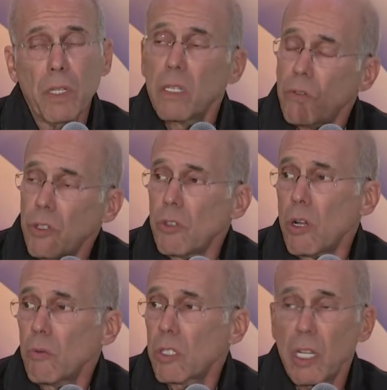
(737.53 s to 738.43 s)
And if you
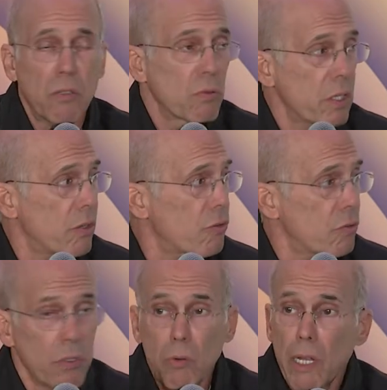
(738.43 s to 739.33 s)
don't take risks,
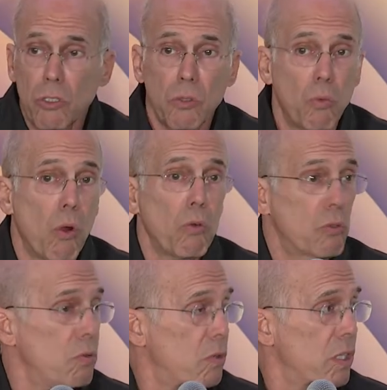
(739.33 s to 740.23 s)
you actually won't
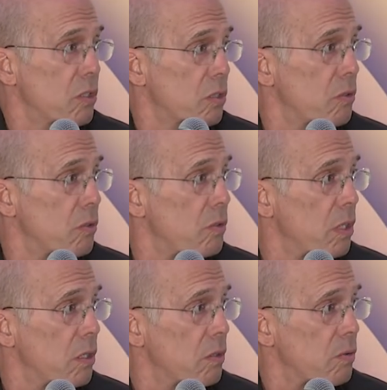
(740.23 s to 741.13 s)
do things that are
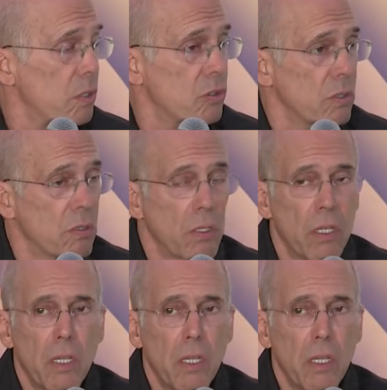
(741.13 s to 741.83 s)
unique and original.